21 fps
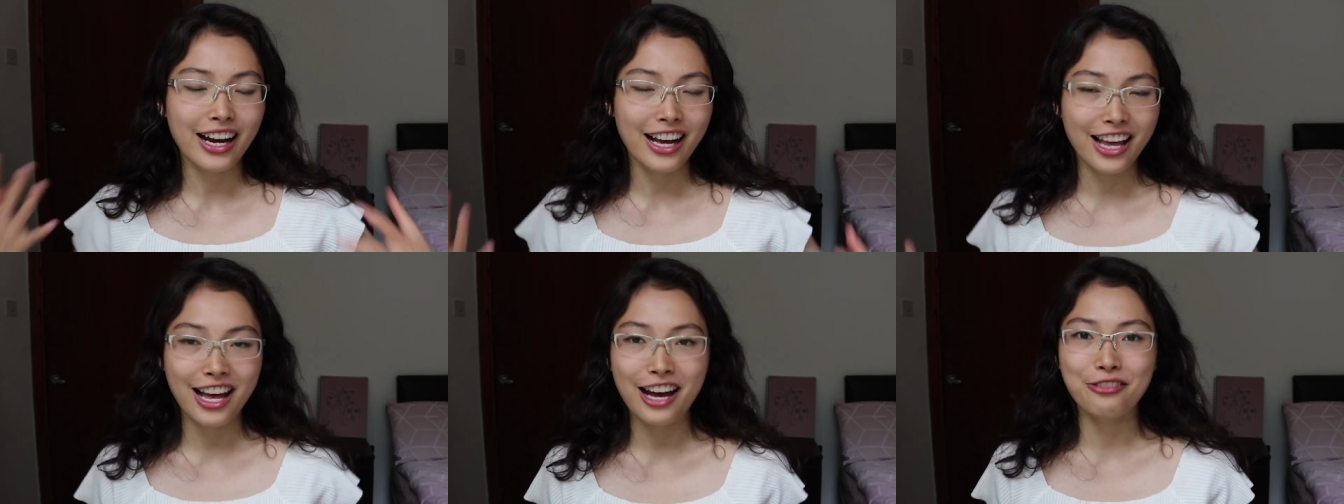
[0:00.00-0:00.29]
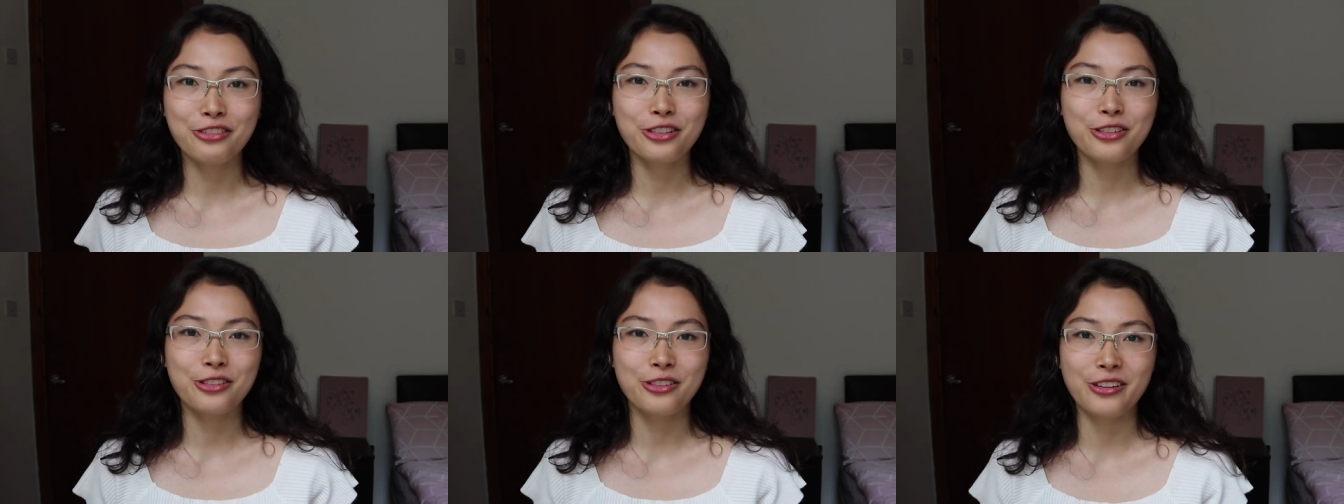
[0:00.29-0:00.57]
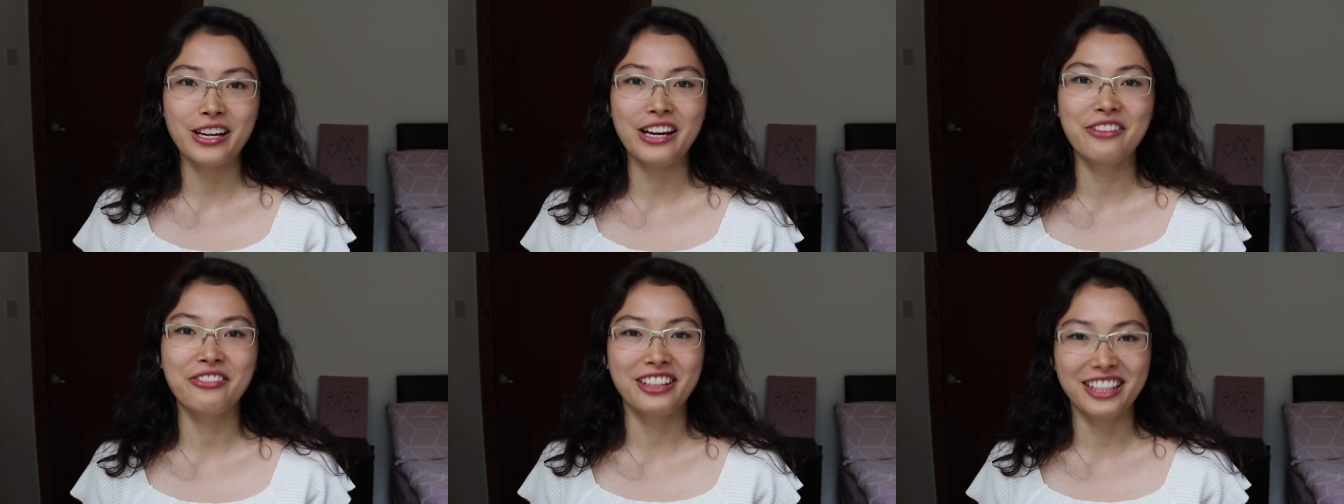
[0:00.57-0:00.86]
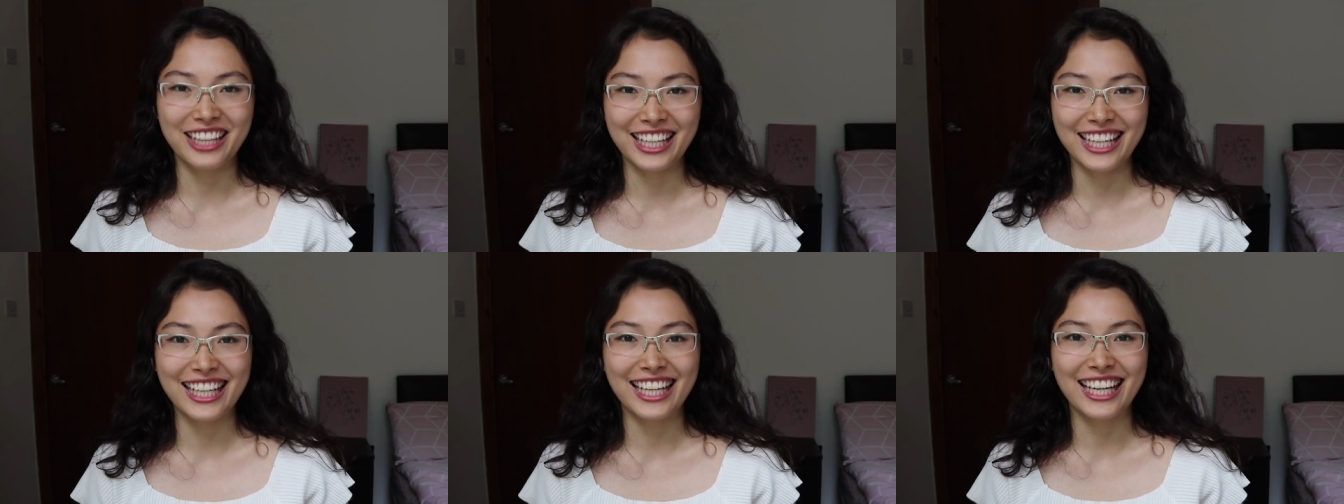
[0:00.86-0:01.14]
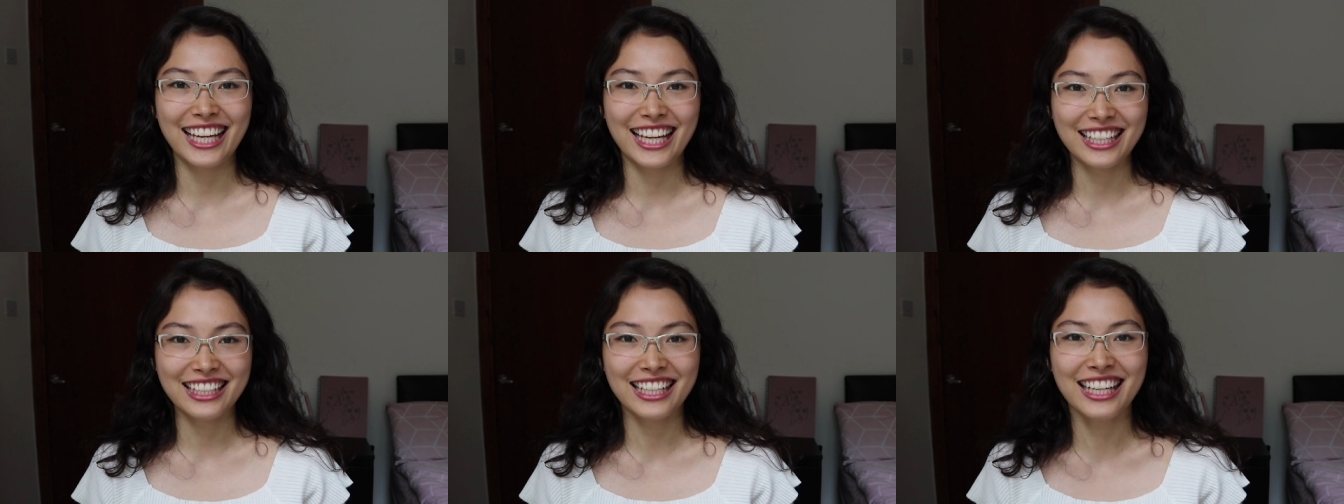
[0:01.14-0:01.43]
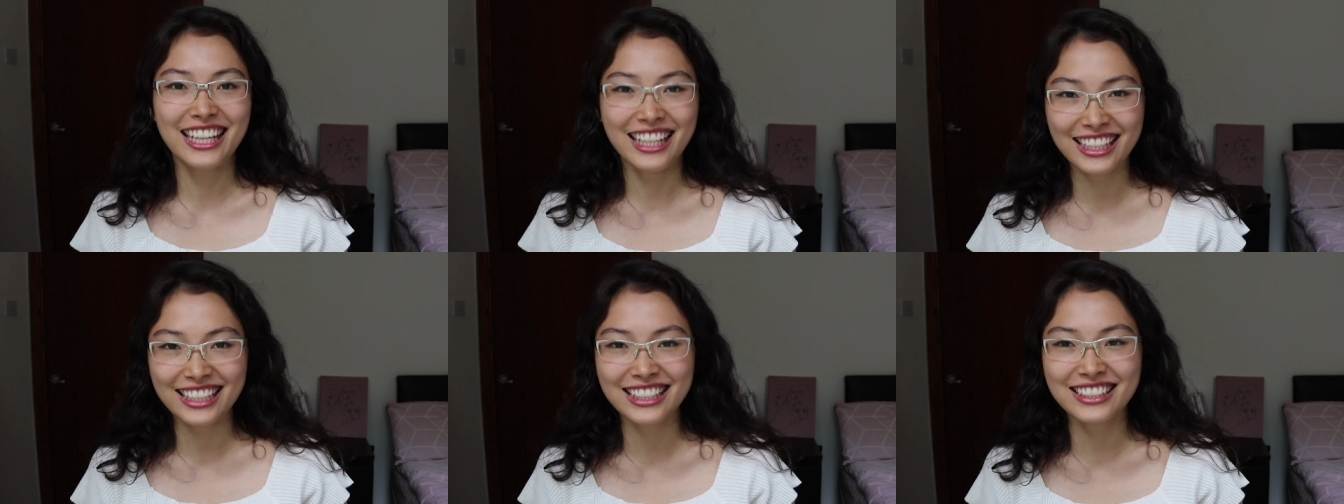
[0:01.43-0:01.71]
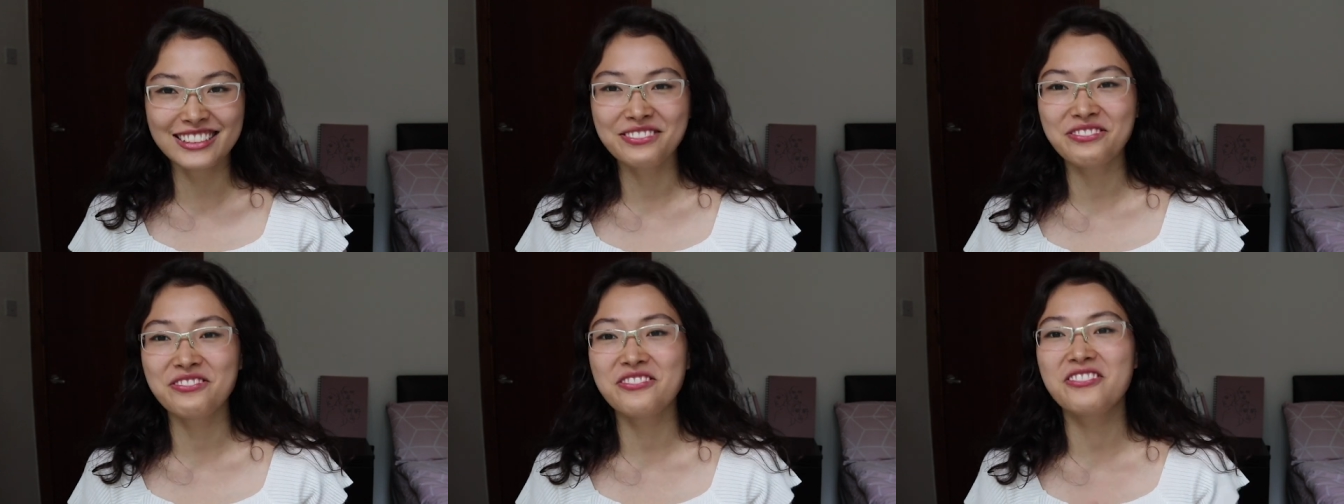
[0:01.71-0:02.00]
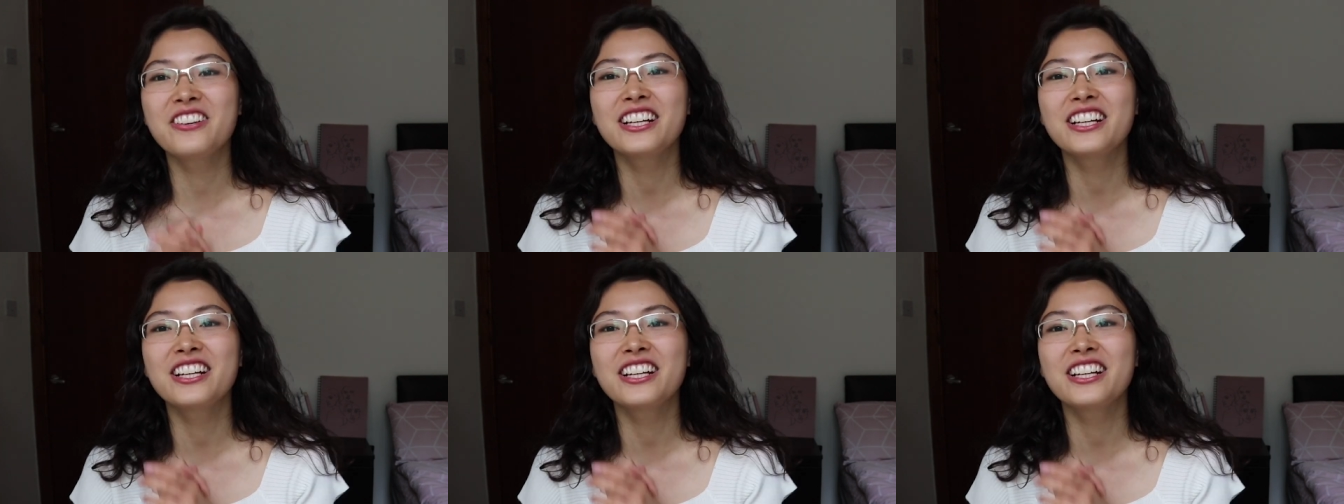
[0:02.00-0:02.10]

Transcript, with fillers: I have to do everything again,